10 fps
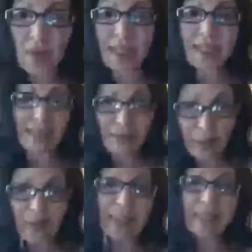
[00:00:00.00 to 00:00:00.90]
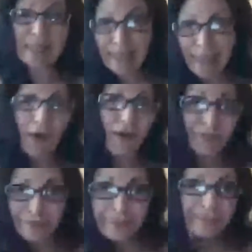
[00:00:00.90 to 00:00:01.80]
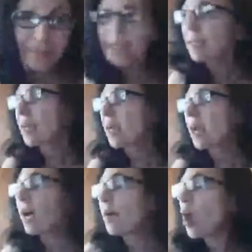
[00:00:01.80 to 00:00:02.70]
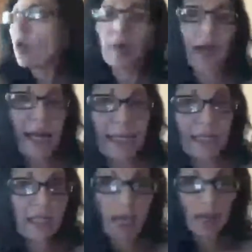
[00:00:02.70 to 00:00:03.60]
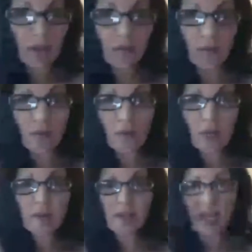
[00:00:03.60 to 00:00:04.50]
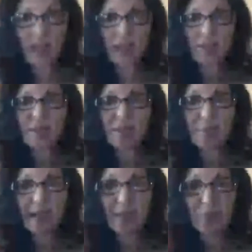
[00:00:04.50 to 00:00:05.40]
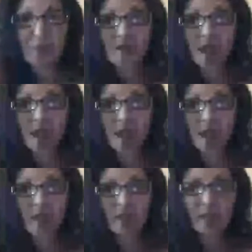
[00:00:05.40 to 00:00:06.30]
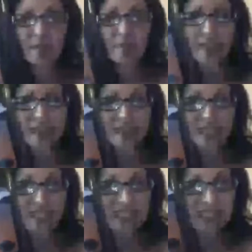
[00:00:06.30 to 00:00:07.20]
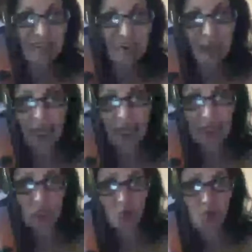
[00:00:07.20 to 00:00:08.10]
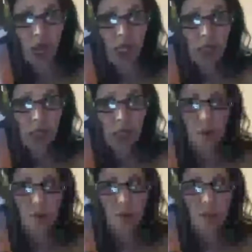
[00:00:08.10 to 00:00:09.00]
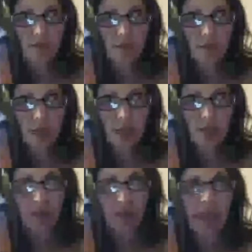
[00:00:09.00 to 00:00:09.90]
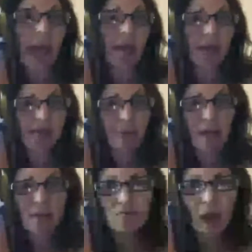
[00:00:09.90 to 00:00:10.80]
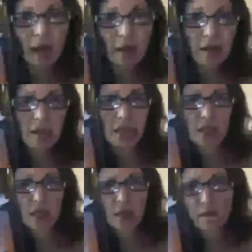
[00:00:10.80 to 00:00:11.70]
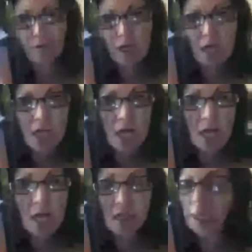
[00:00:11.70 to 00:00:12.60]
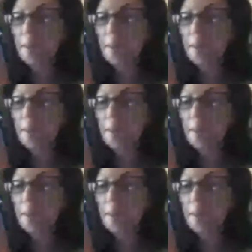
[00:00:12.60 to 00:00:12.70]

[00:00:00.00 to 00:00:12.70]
I needed something that was easy to take off. Oh, and I did tell you what I was going to tell you, and I'm glad Bruce is on, because this is from El Dorado. Is it from El Dorado? Yeah, it's from El Dorado, the Sierra Foothills.